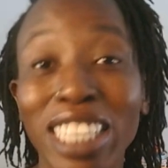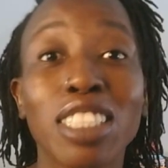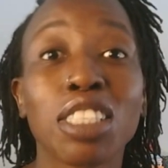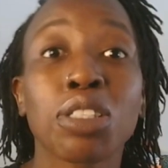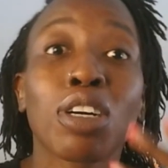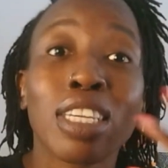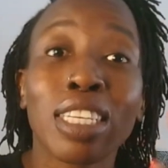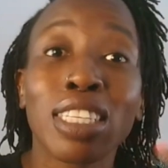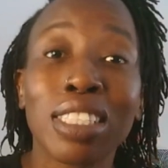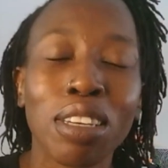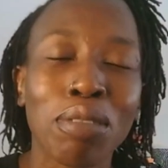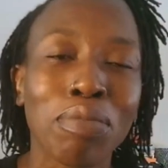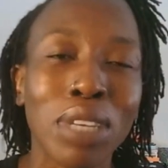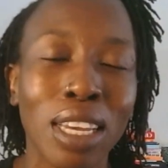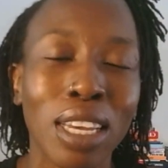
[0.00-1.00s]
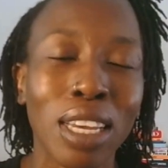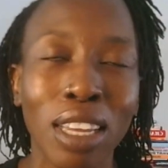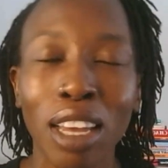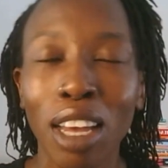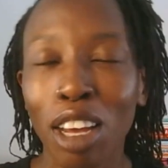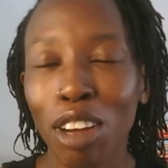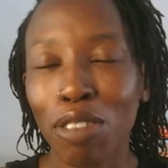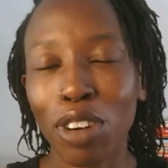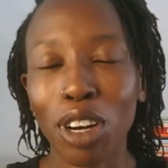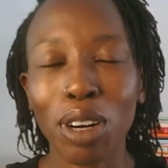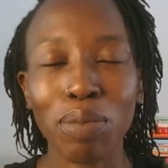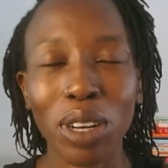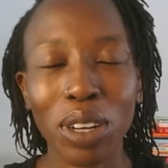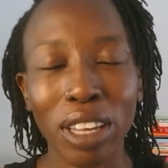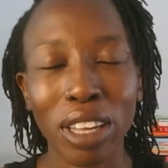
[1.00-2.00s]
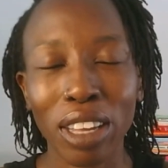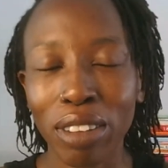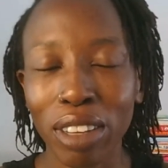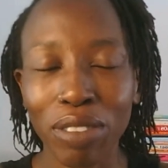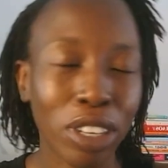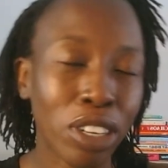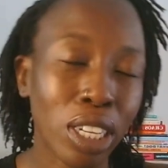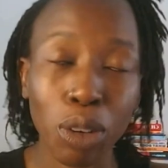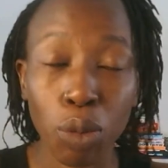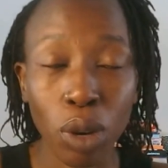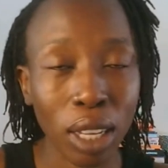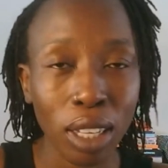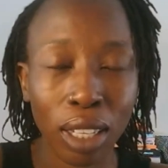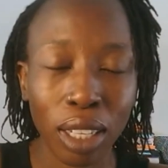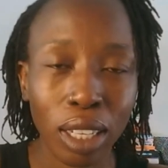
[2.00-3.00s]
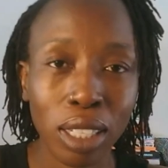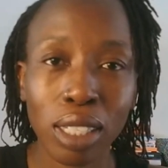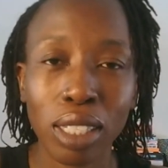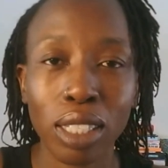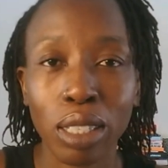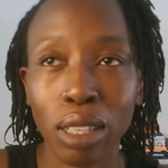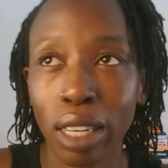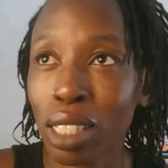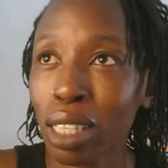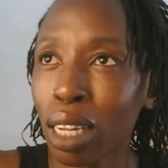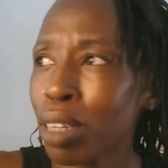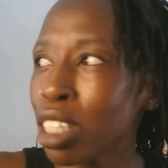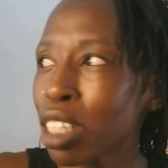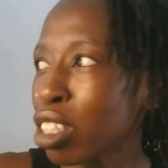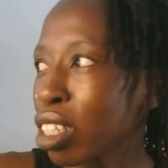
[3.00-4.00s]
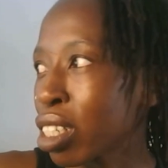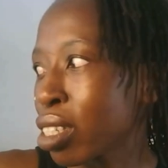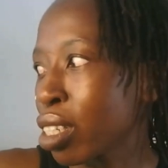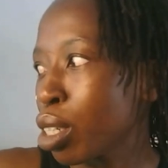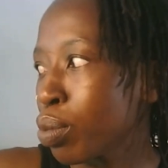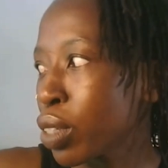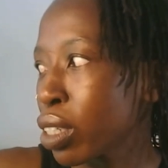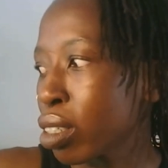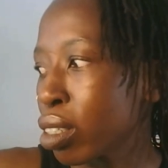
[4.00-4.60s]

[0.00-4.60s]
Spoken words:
just got his MBA from a very esteemed.